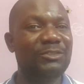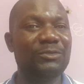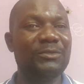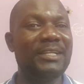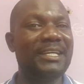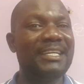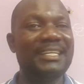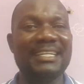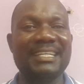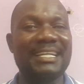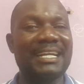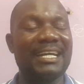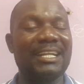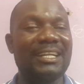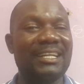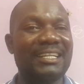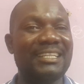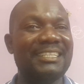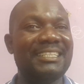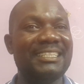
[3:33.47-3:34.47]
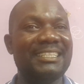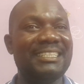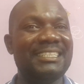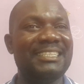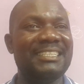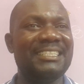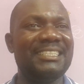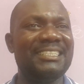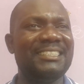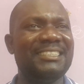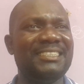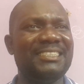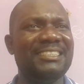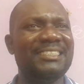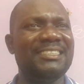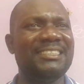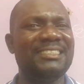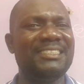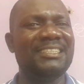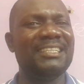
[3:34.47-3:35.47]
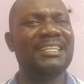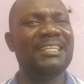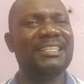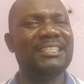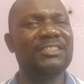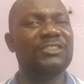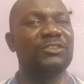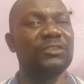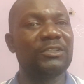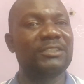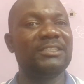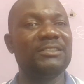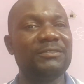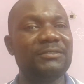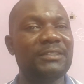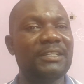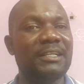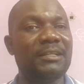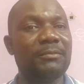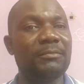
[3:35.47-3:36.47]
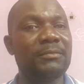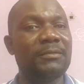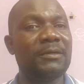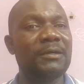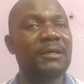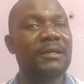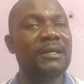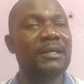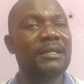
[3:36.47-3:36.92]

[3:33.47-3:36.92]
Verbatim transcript: Today he can, he, he, he is not even,